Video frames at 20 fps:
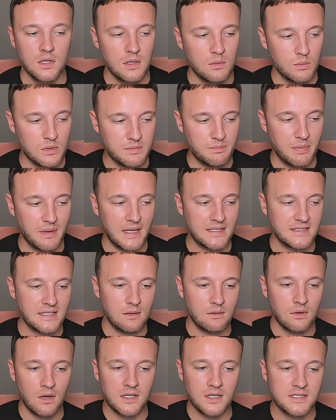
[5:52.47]
which plays
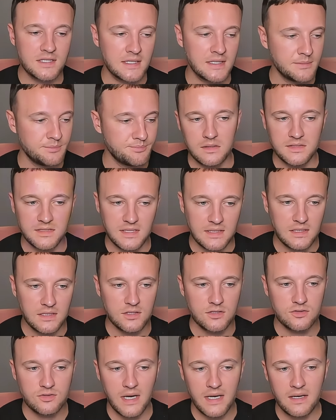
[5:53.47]
out nicely, sitting
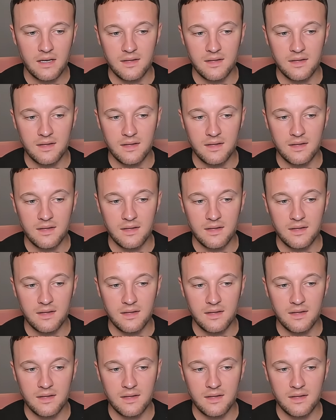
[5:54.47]
this trade.